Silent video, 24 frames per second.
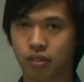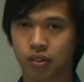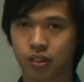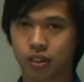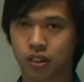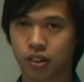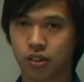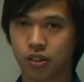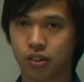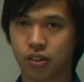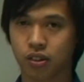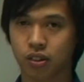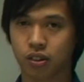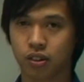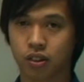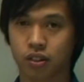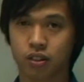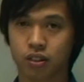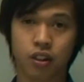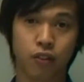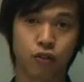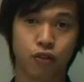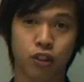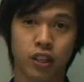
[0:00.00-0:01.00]
your
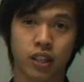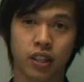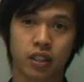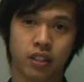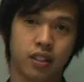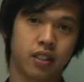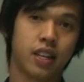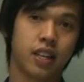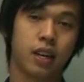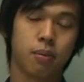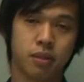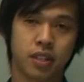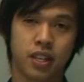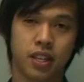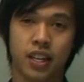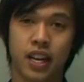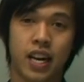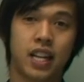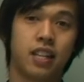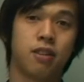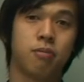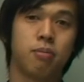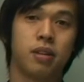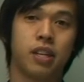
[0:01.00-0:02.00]
soft drink comes in an
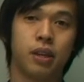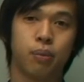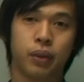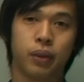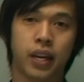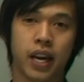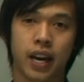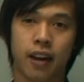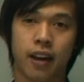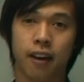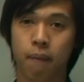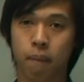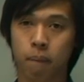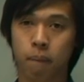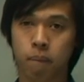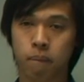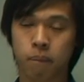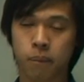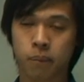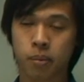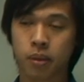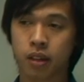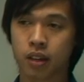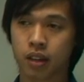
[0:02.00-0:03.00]
aluminium can,
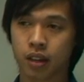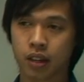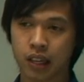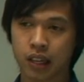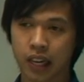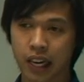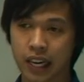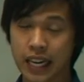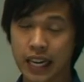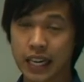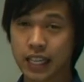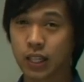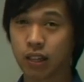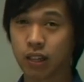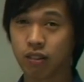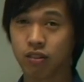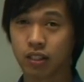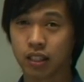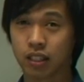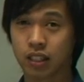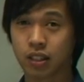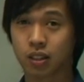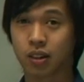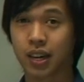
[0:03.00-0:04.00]
and that soft
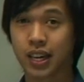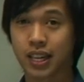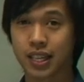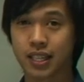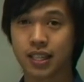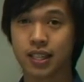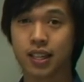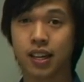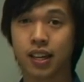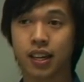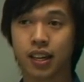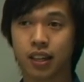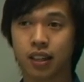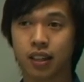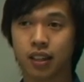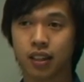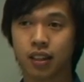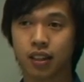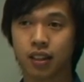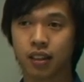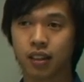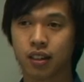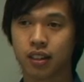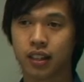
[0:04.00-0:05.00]
drink is quite acidic,
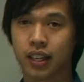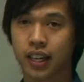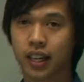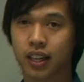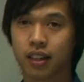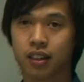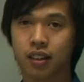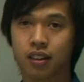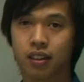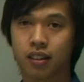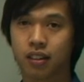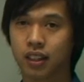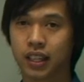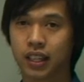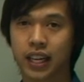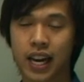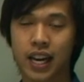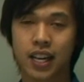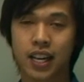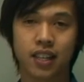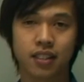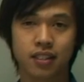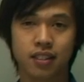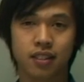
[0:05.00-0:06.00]
yet the
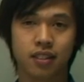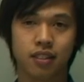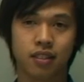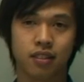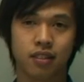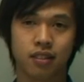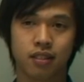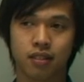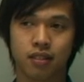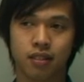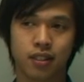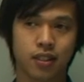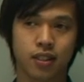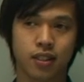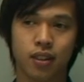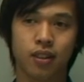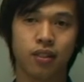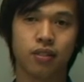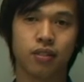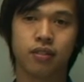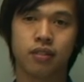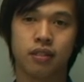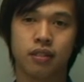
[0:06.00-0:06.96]
can doesn't dissolve.